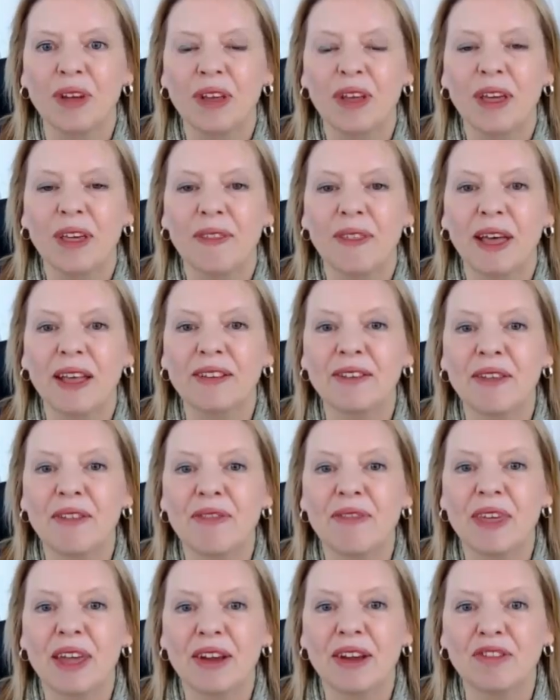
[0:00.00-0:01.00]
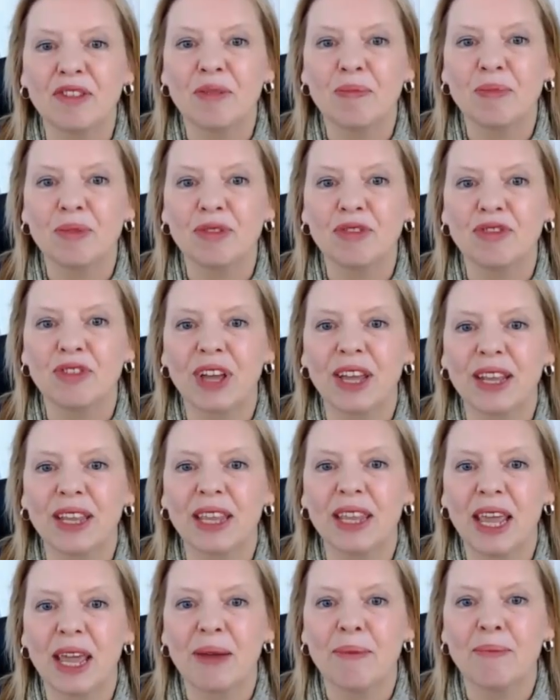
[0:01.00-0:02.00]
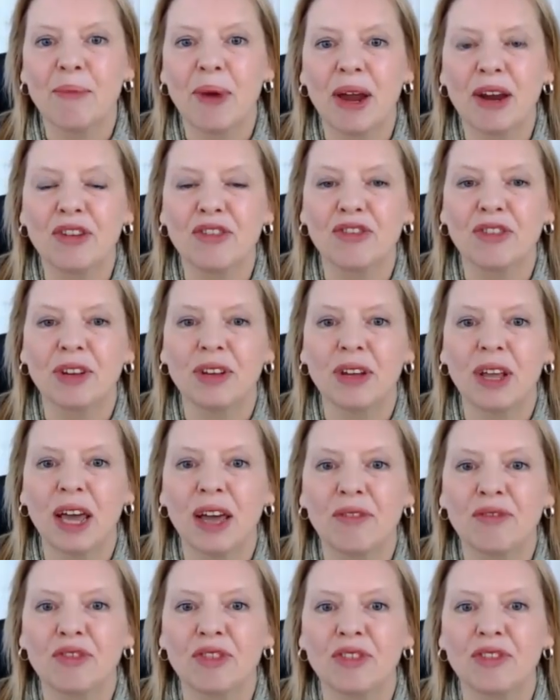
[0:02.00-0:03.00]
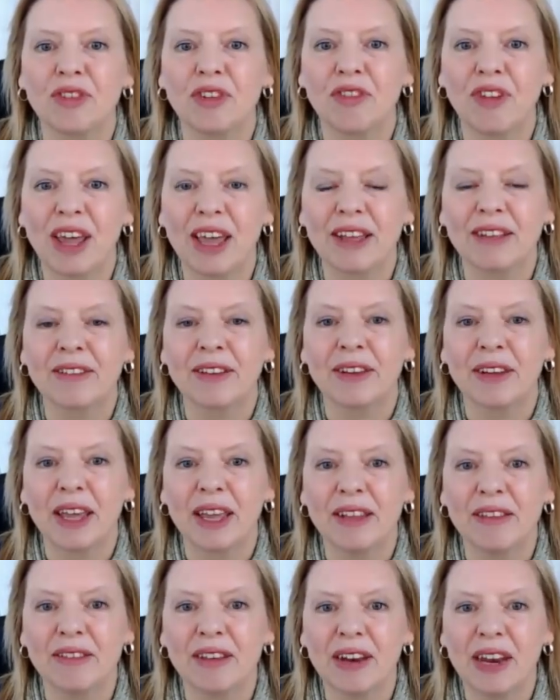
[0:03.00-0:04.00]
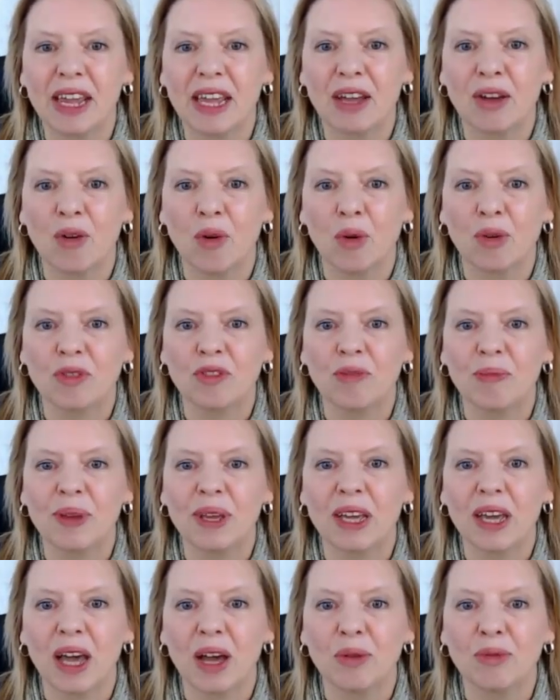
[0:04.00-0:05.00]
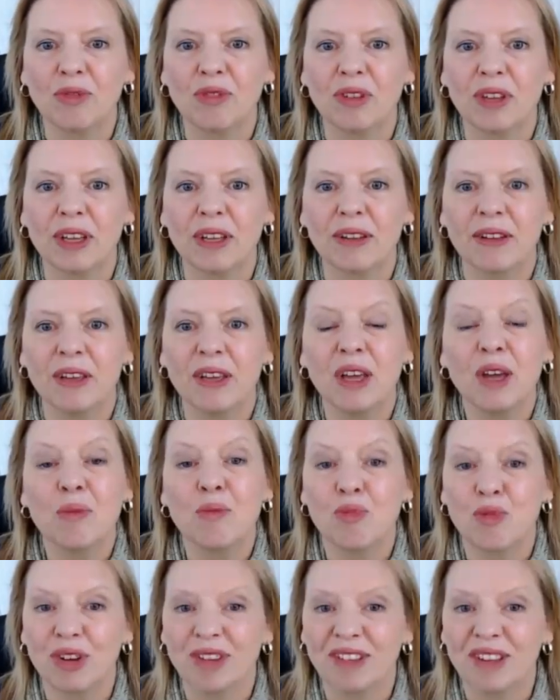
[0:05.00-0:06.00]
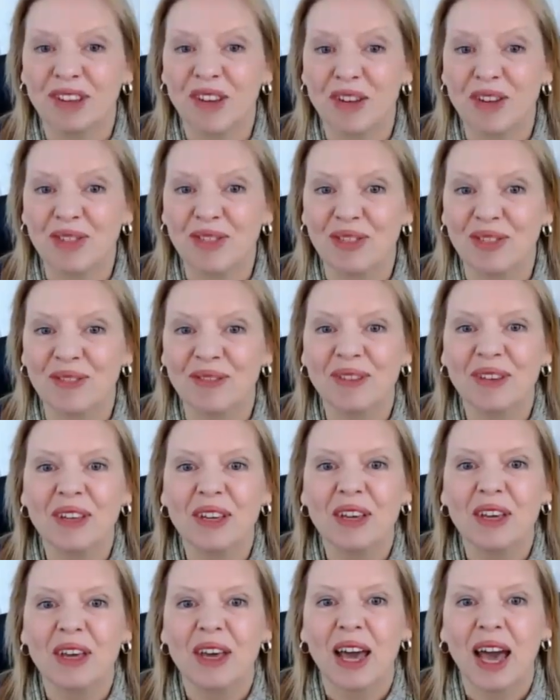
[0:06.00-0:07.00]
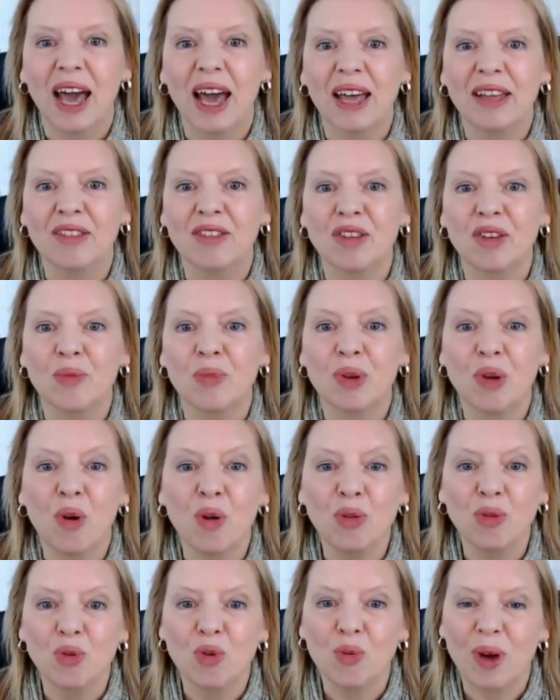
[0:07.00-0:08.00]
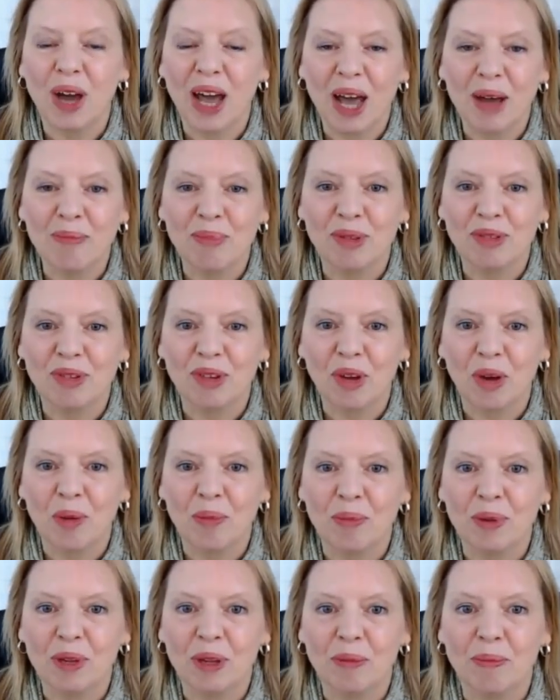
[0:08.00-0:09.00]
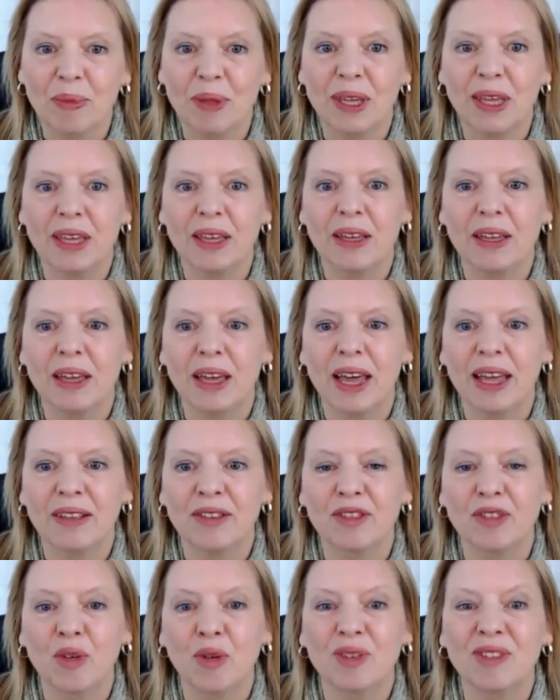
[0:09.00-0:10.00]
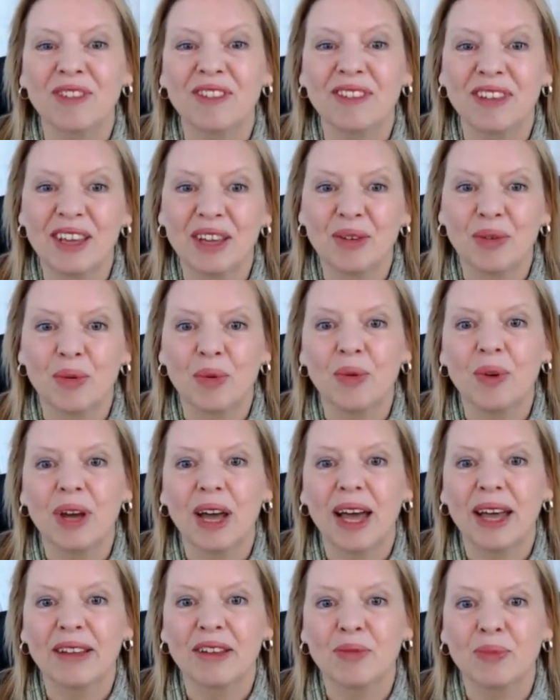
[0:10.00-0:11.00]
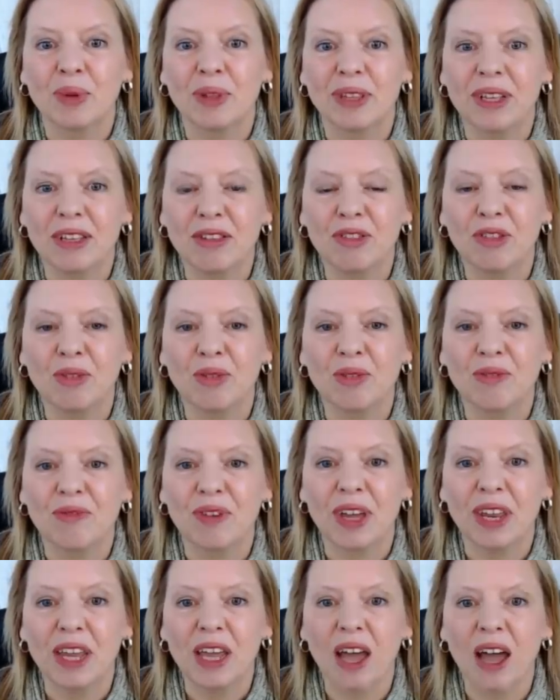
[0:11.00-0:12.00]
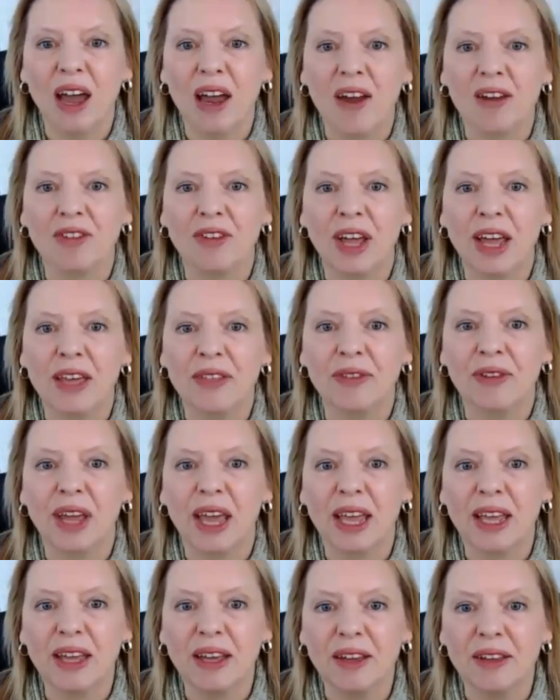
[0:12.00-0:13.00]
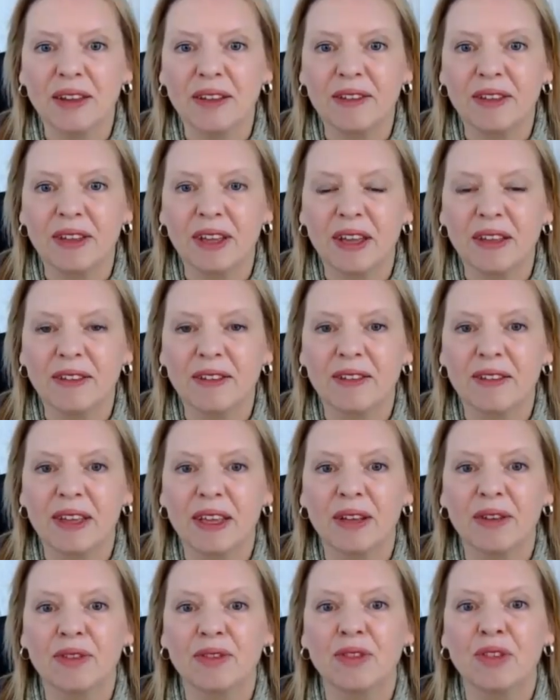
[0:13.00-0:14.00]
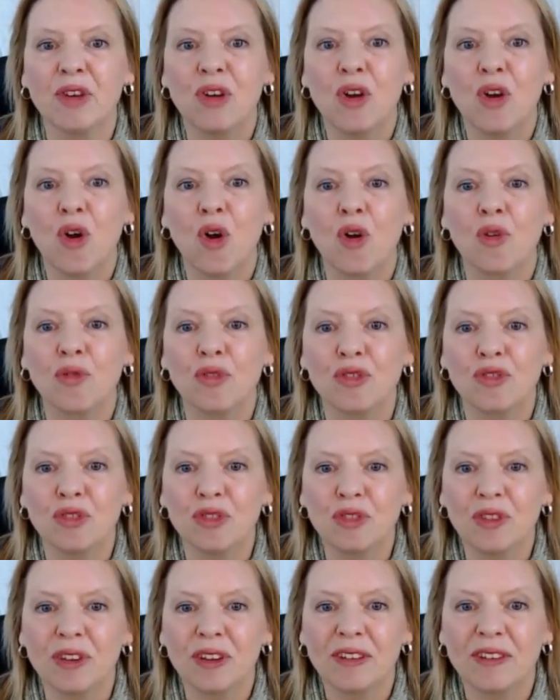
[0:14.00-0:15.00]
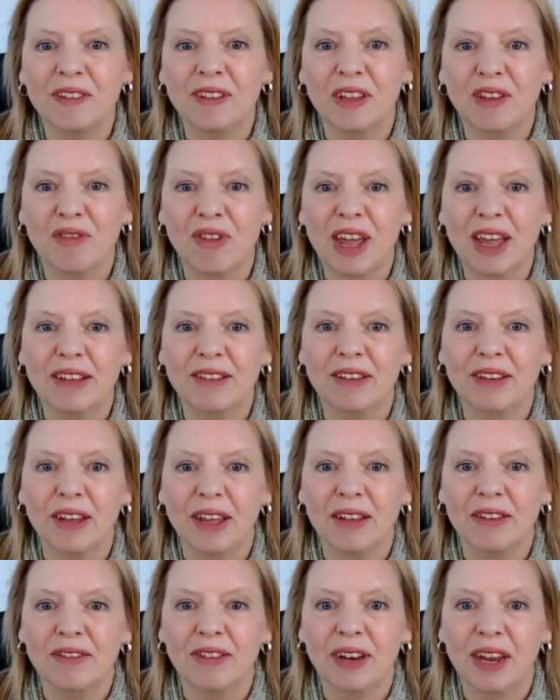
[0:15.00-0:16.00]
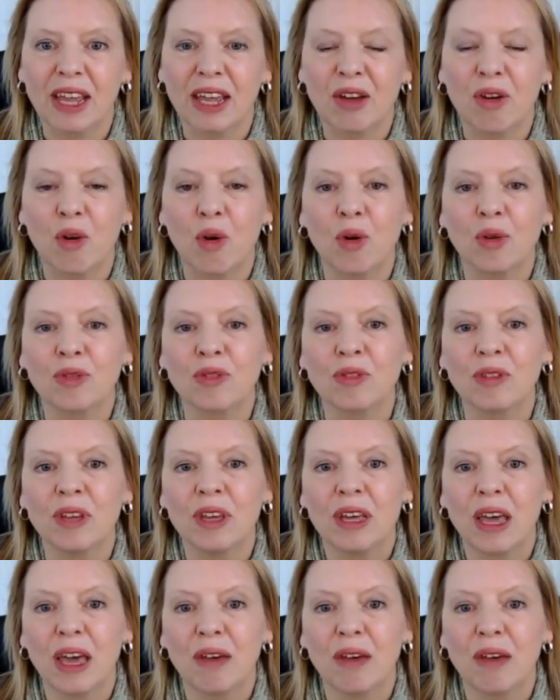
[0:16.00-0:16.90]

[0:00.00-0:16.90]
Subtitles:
That's a 30% net margin after direct and indirect costs have been counted. Pretty good. And we all know what happened to Company B. It's got zero, and it will need to look very hard at either increasing its sales or reducing its direct and indirect costs if